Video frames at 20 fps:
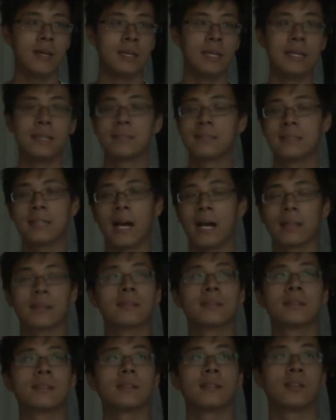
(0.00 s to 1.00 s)
It's
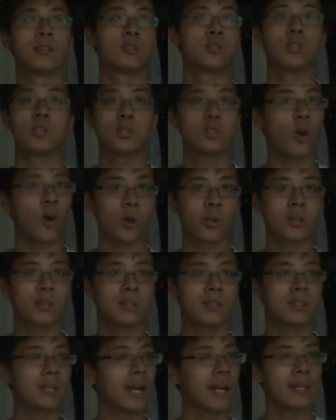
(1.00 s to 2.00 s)
not the Dark
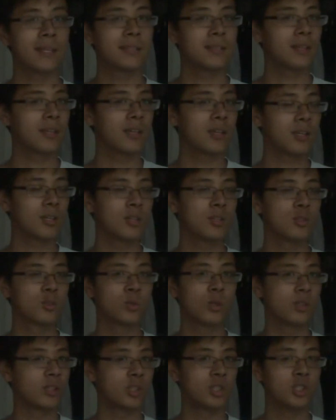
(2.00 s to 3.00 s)
Knight
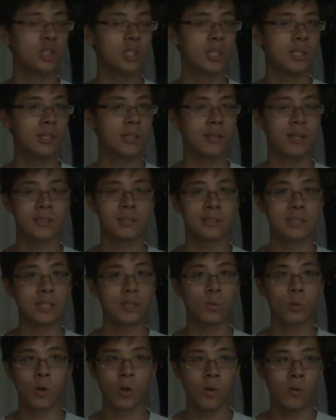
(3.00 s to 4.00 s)
trilogy
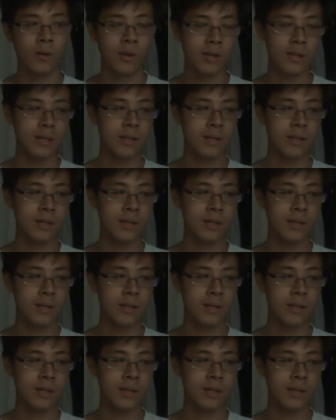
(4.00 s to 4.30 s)
sequel.